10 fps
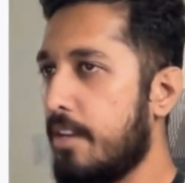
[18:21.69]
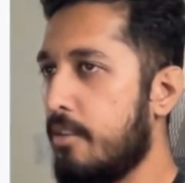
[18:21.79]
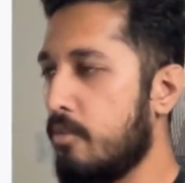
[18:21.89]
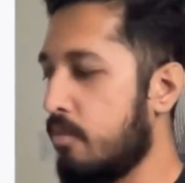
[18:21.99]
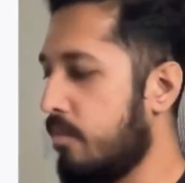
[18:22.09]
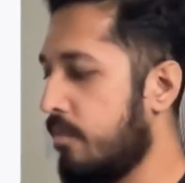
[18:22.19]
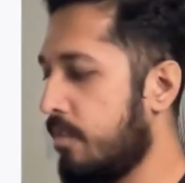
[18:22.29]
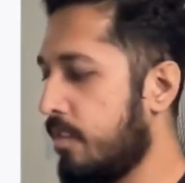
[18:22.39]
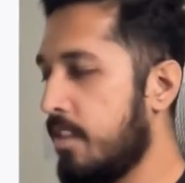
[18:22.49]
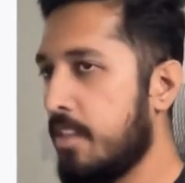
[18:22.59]
2
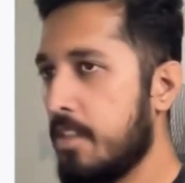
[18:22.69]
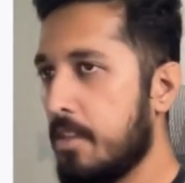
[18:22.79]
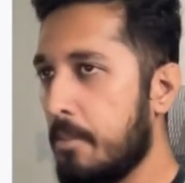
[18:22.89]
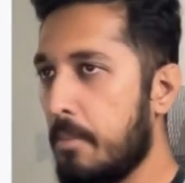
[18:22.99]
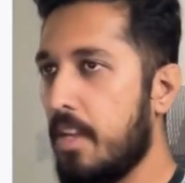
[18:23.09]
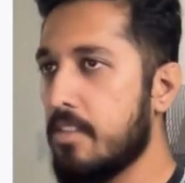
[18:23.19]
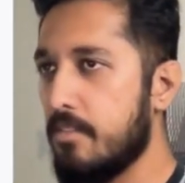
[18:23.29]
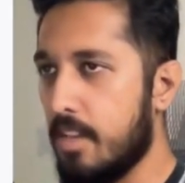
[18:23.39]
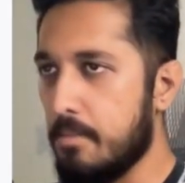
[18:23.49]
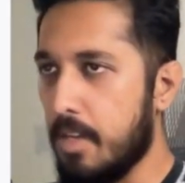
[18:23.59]
plus
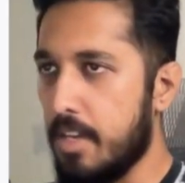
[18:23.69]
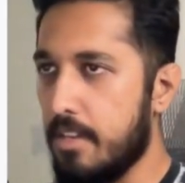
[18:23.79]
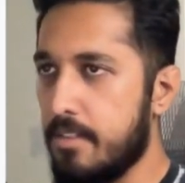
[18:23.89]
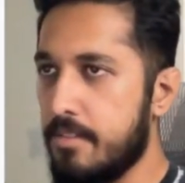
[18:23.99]
1 by n.